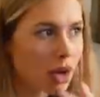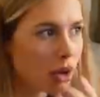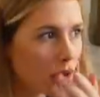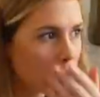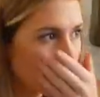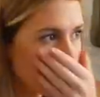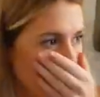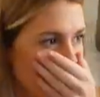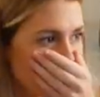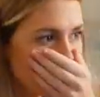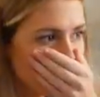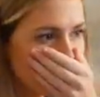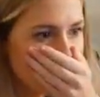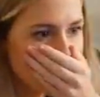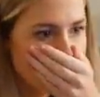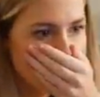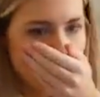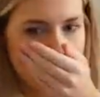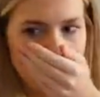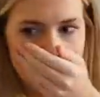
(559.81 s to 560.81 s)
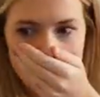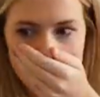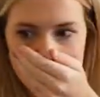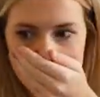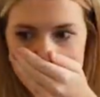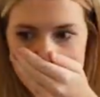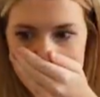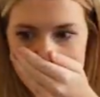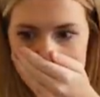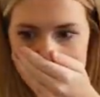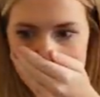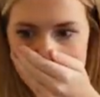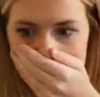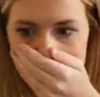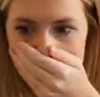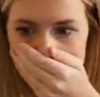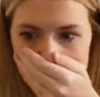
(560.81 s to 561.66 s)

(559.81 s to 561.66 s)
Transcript: Yeah, yeah, I just got that, I just got that.